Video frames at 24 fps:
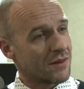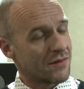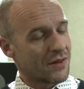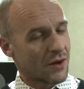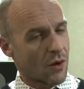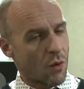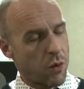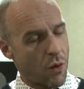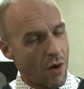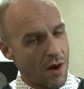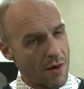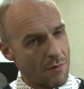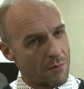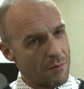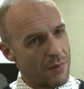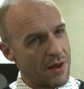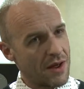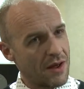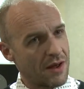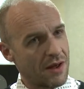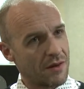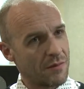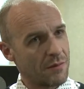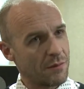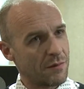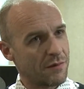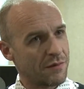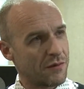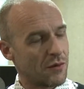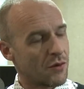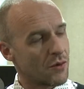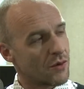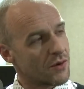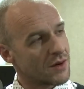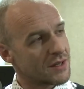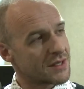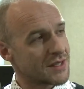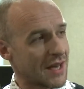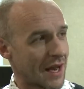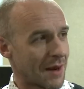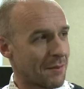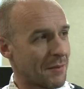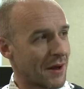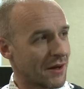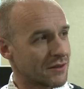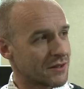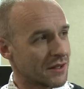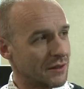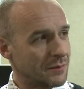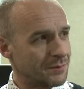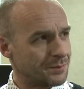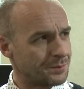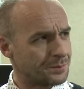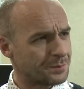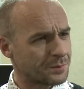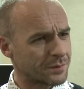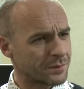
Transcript: They're quite big for a stand mounter,